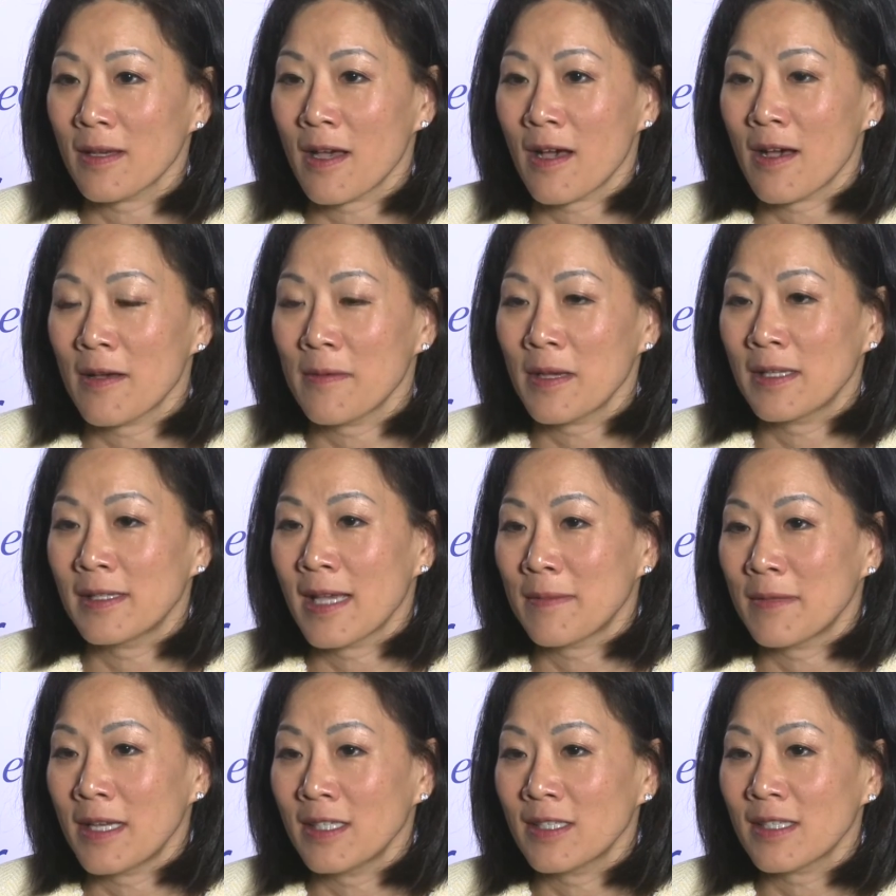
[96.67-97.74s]
uh,
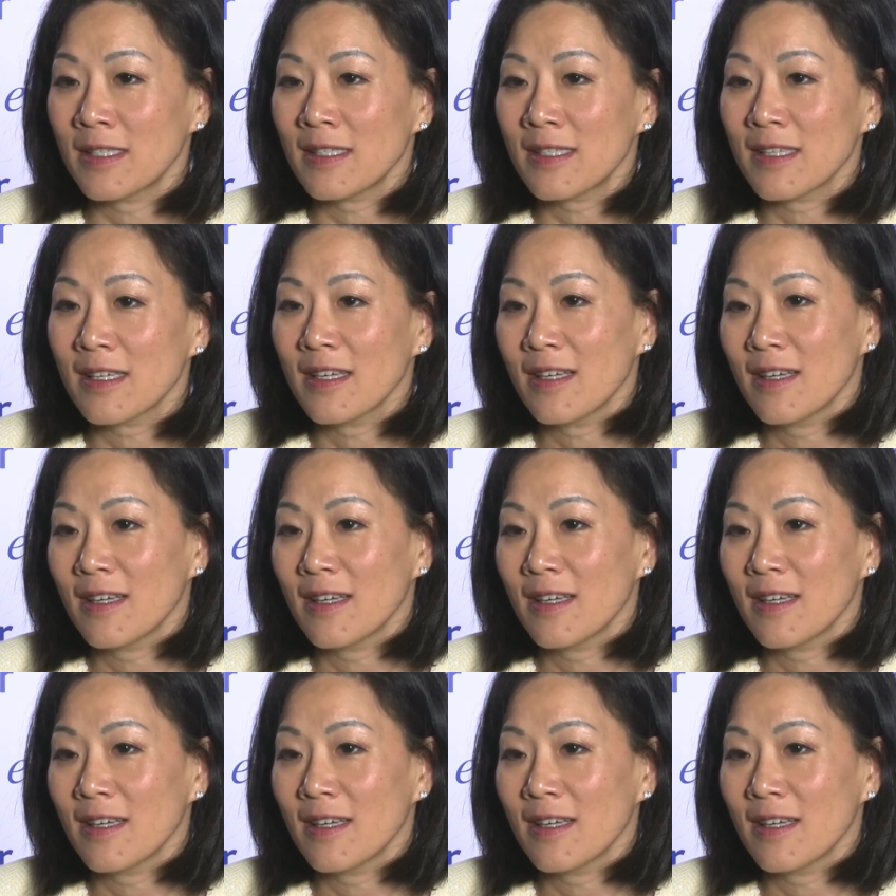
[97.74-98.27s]
examinations.